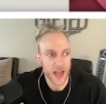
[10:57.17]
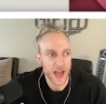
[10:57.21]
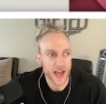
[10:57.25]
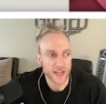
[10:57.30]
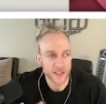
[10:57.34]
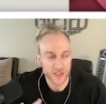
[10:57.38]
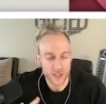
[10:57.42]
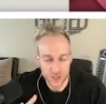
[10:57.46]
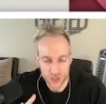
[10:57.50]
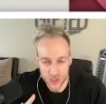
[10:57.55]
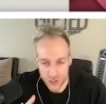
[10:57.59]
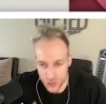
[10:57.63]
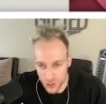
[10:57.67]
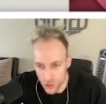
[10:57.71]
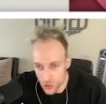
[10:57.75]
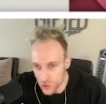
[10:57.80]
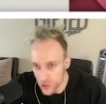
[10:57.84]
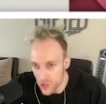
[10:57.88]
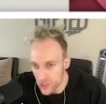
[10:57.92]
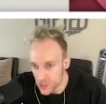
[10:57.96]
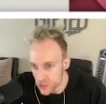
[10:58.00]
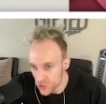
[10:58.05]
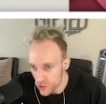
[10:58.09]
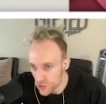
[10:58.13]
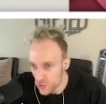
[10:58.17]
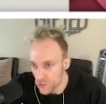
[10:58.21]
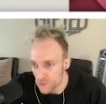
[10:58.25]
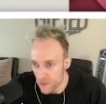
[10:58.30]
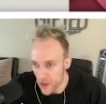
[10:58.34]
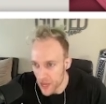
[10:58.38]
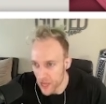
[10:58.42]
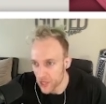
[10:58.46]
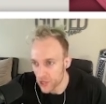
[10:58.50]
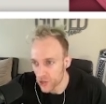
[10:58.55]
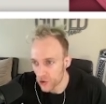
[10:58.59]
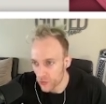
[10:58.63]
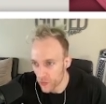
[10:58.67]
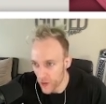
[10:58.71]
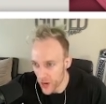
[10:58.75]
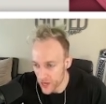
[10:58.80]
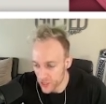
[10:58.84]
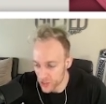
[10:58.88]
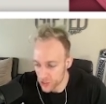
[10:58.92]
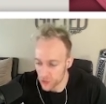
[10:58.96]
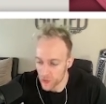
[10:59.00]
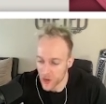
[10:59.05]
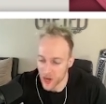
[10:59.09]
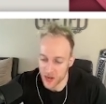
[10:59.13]
As soon as you make your way
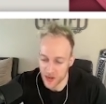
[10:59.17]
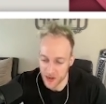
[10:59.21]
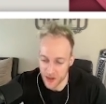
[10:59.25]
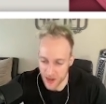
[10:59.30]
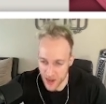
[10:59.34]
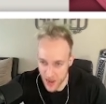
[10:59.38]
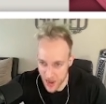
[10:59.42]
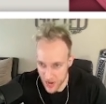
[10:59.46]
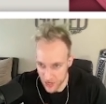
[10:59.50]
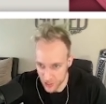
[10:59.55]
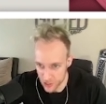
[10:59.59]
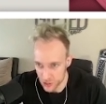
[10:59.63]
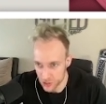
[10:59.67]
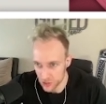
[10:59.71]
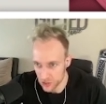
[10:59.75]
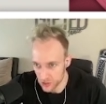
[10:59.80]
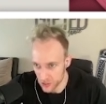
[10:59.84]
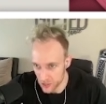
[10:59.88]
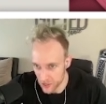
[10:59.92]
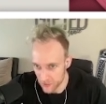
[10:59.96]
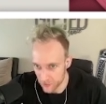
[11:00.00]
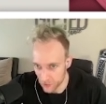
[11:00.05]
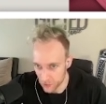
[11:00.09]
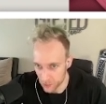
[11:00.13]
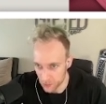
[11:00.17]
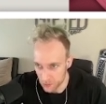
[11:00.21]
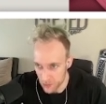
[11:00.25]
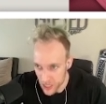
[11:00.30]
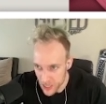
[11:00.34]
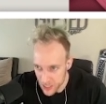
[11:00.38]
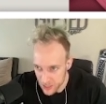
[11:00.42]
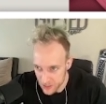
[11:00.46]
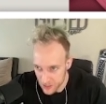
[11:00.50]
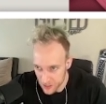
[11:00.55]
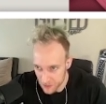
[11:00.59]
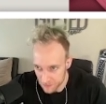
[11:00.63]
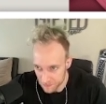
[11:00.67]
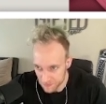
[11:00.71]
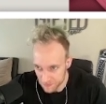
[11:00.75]
to a national level meet,